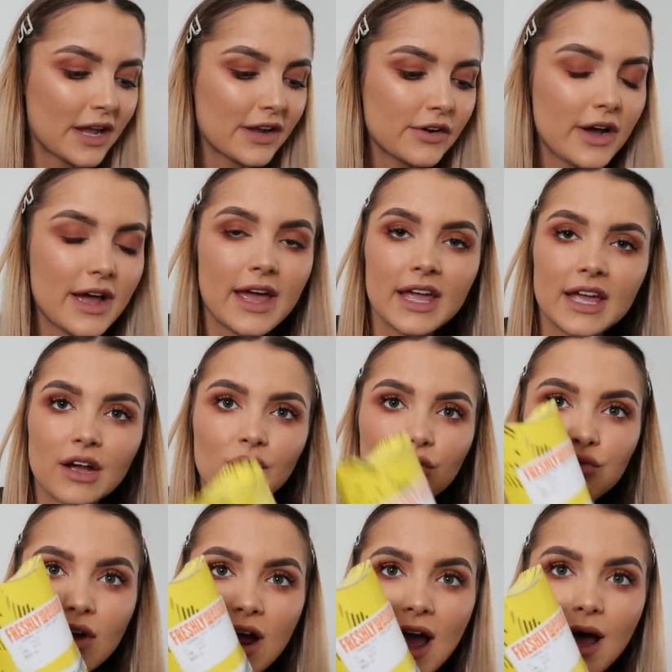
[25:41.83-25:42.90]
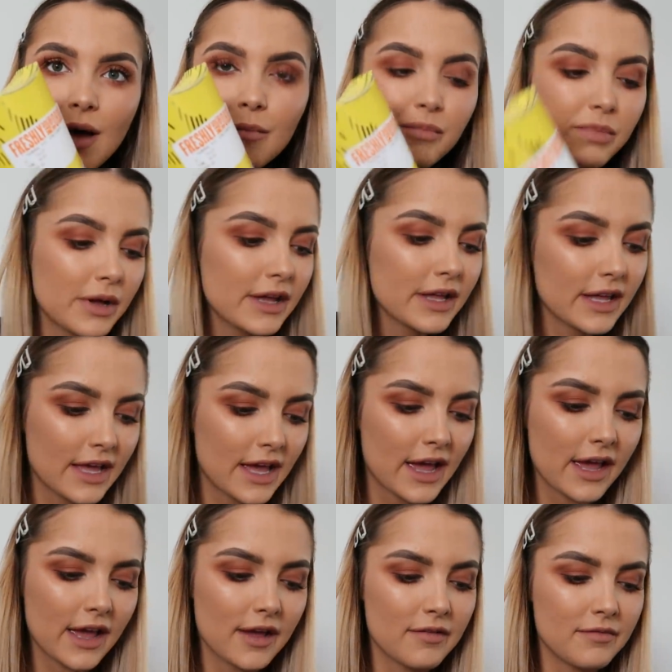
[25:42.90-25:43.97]
I got a wrap.
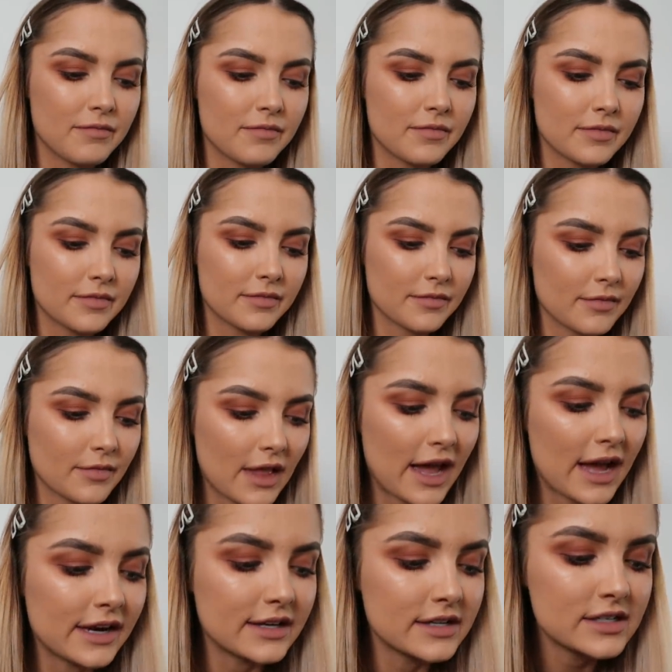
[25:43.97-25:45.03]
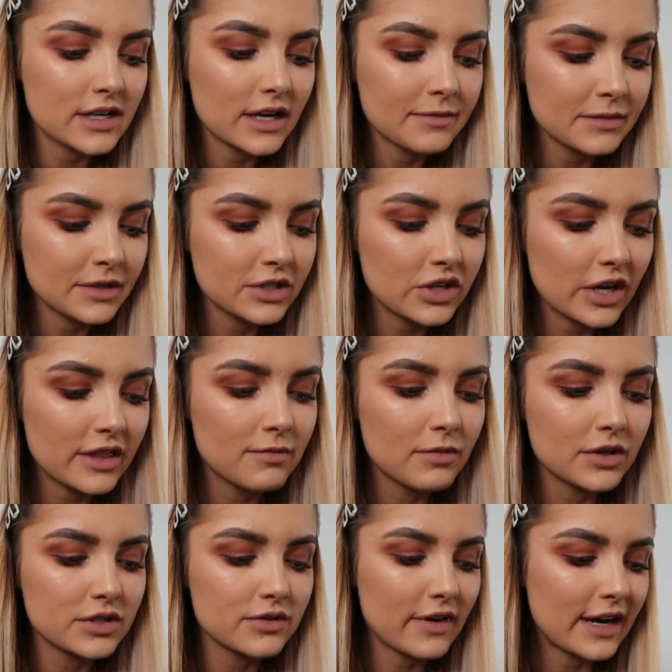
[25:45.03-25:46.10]
And I'm going to try the
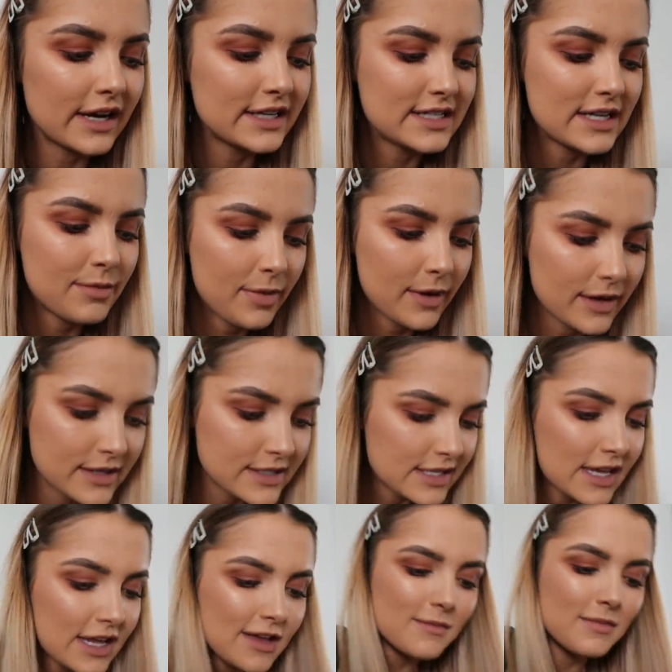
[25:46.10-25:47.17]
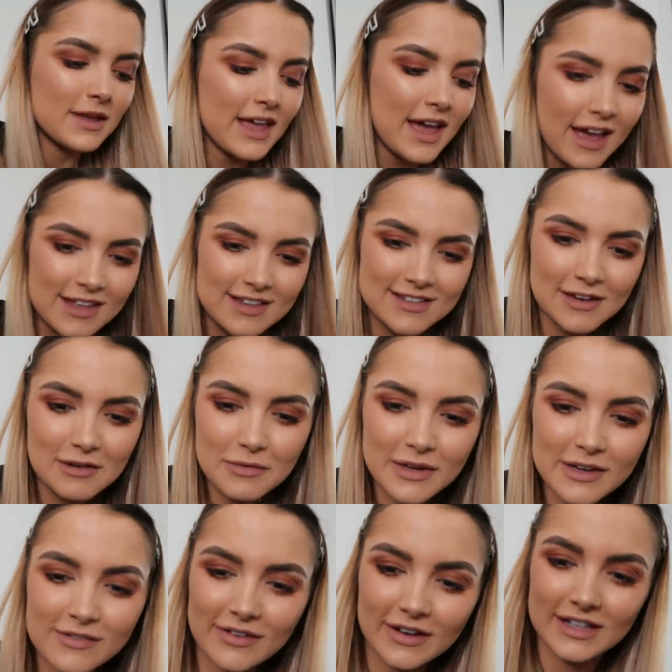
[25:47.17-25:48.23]
mozzarella dippers. But yeah, it's so
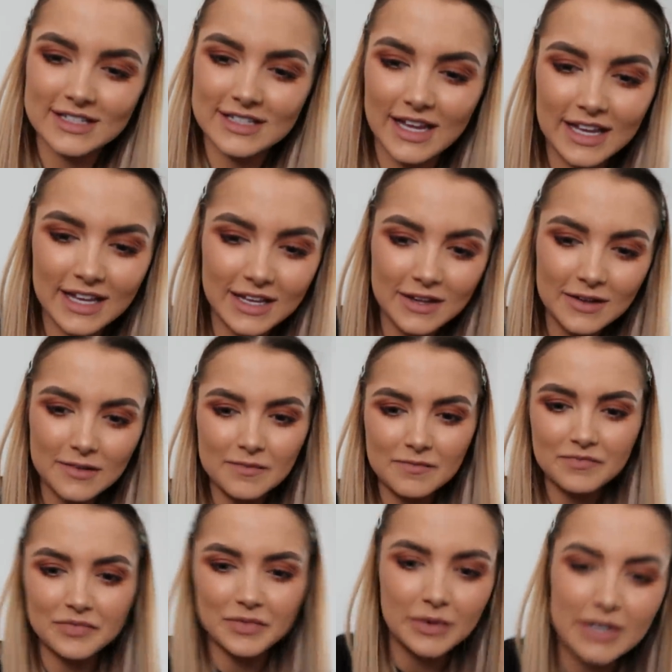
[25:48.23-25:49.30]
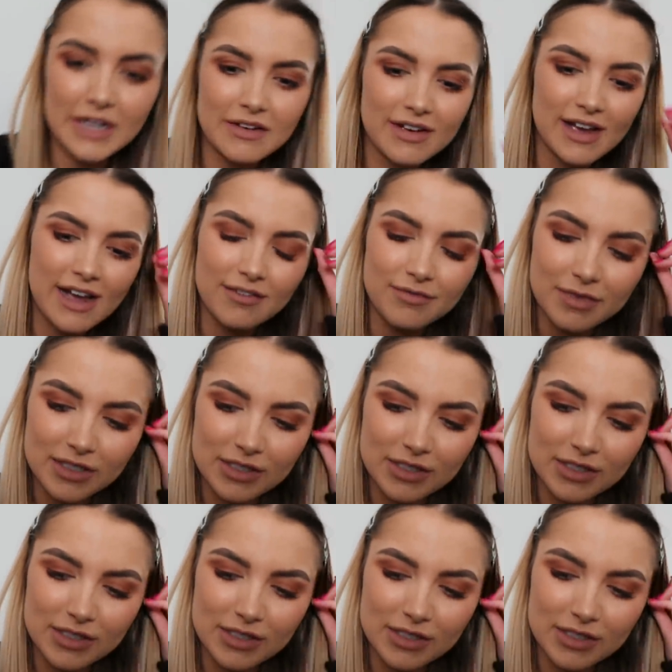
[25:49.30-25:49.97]
weird for us, like, we never have